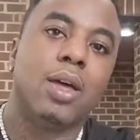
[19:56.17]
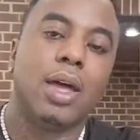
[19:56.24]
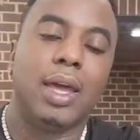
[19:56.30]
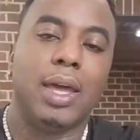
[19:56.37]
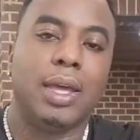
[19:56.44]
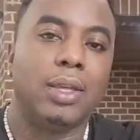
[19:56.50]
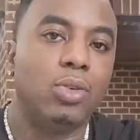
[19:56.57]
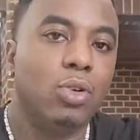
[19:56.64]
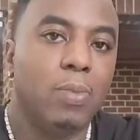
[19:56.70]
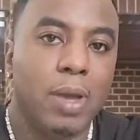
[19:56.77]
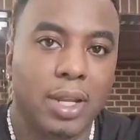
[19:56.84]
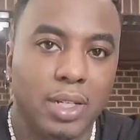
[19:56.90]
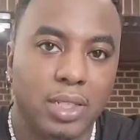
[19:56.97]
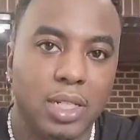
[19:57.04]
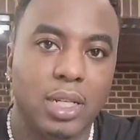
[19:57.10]
And you will
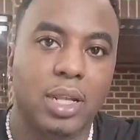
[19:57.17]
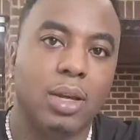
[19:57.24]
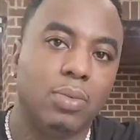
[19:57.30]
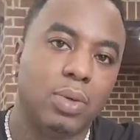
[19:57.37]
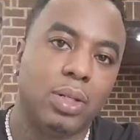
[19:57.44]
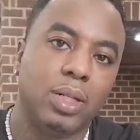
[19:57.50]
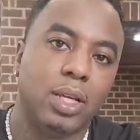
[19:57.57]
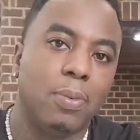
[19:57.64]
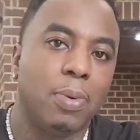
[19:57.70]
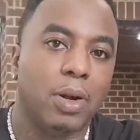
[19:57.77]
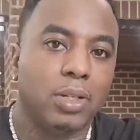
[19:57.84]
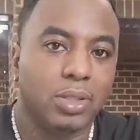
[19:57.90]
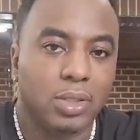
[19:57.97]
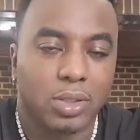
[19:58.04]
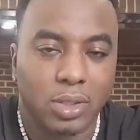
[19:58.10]
be able to see that when it get
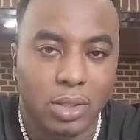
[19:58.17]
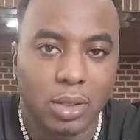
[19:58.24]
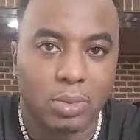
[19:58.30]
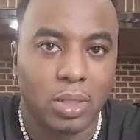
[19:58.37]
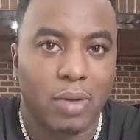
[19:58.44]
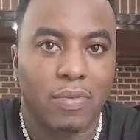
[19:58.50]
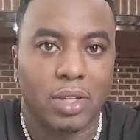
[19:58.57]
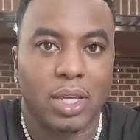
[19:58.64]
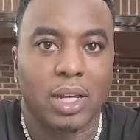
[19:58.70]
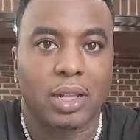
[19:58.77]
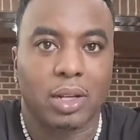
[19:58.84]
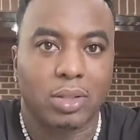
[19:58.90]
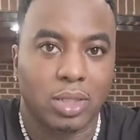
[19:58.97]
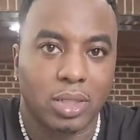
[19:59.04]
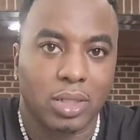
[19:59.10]
personal, you know what I'm saying? If it get
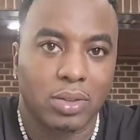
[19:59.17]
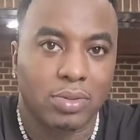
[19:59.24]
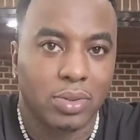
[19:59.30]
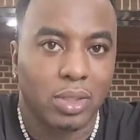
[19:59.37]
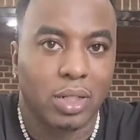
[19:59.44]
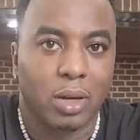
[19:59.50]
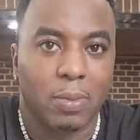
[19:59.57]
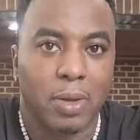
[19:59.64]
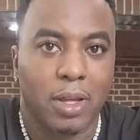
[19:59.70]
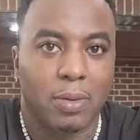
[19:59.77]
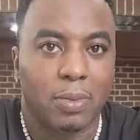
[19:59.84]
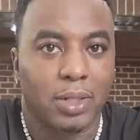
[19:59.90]
close enough, you know what I mean?